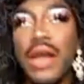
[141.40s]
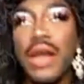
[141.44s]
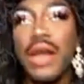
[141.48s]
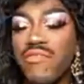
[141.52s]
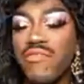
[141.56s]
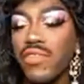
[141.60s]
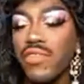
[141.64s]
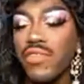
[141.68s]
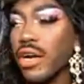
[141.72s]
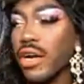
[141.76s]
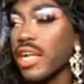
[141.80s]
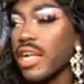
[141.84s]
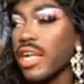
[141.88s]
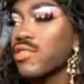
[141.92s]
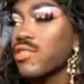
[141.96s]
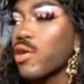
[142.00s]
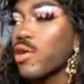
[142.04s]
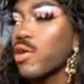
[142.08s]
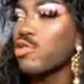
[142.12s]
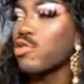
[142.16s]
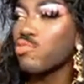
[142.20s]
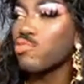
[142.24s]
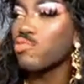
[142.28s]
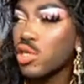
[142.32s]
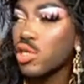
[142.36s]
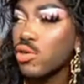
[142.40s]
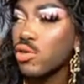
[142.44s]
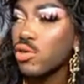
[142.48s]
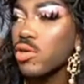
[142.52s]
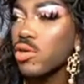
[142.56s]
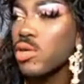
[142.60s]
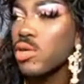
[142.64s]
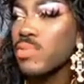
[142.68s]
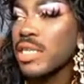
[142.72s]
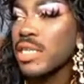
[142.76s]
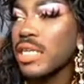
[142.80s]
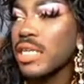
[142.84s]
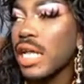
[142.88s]
wherever. And so it's really
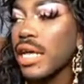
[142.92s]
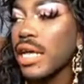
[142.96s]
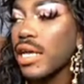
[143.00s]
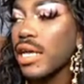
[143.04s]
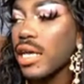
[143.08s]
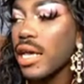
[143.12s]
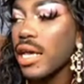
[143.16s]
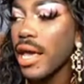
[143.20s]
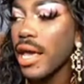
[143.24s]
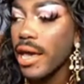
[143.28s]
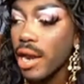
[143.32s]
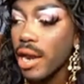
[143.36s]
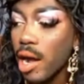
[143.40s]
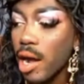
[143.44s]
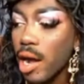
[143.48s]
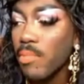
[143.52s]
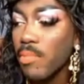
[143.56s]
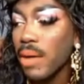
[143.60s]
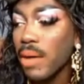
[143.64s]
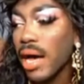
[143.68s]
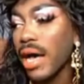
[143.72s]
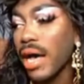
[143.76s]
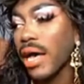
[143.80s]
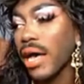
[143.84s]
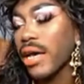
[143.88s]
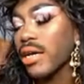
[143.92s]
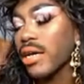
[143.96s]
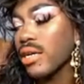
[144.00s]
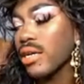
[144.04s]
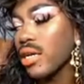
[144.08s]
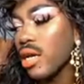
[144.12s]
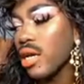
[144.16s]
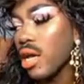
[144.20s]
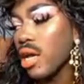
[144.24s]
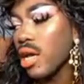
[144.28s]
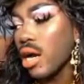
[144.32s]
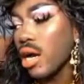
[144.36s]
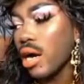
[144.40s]
cool to be like hit up
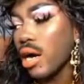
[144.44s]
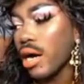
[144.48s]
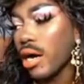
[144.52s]
by